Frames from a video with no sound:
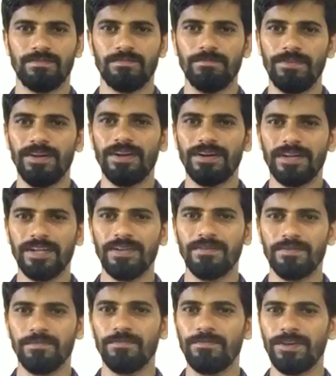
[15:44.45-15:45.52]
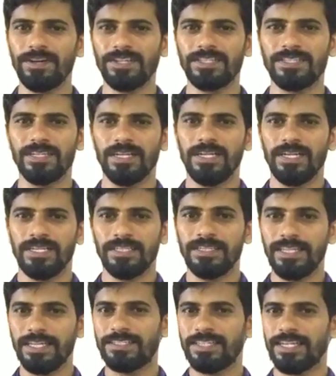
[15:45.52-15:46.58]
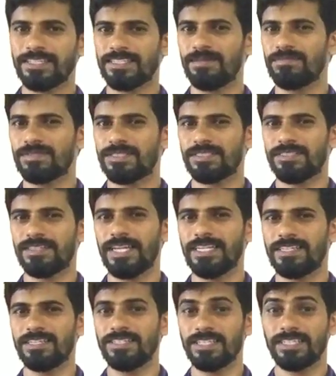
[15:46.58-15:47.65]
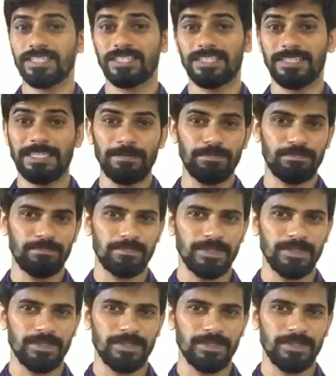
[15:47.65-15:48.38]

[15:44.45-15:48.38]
They take some strategic step